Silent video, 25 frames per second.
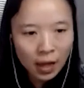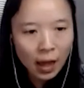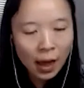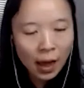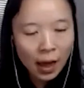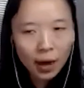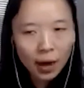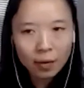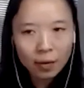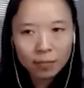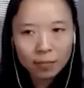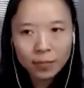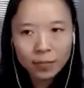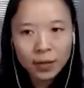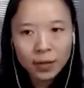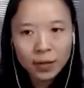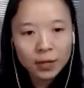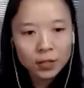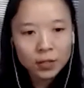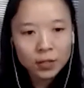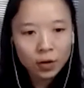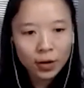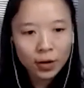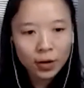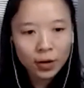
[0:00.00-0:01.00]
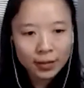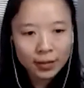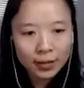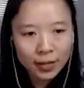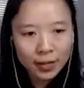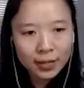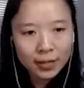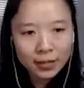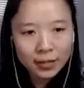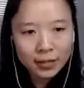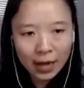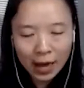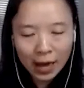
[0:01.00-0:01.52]
Um, so in
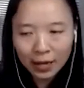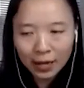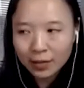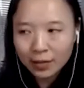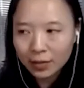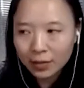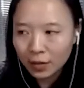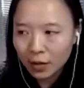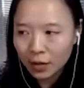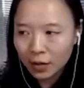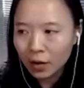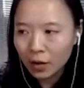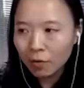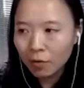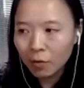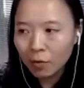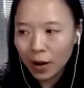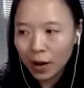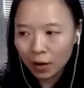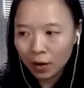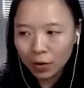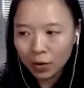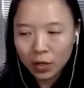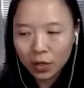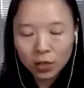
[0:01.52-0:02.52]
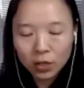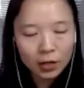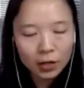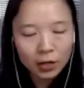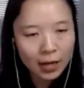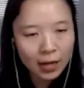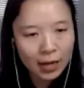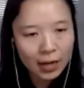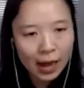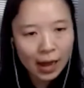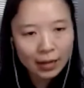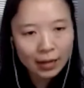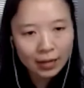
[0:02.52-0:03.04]
this task, right, we're
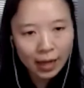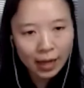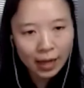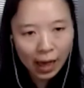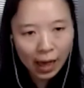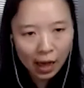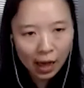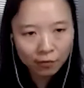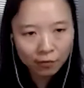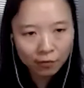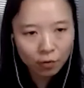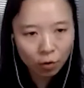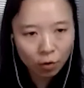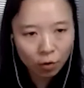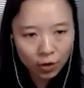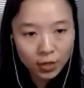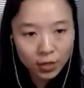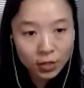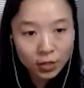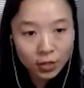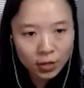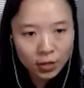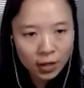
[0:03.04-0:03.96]
looking at the half court,